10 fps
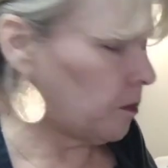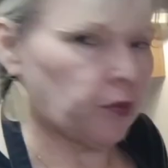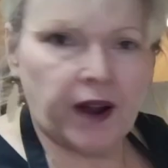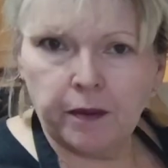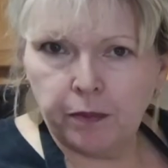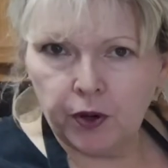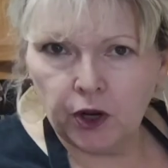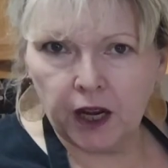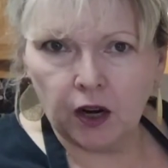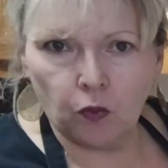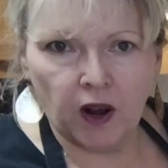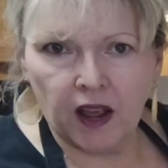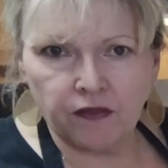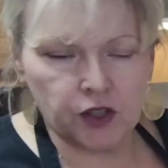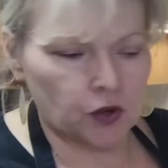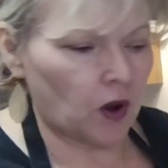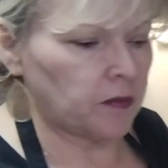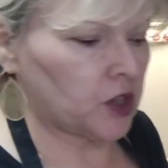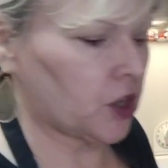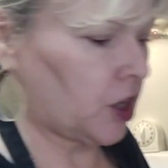bread pudding or whatever, so
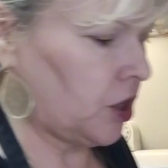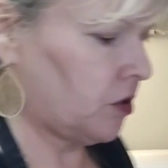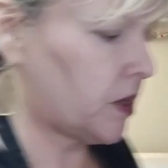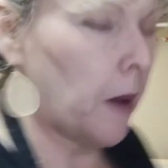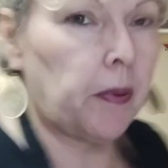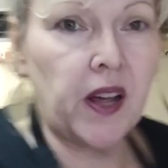I'm just going to use that.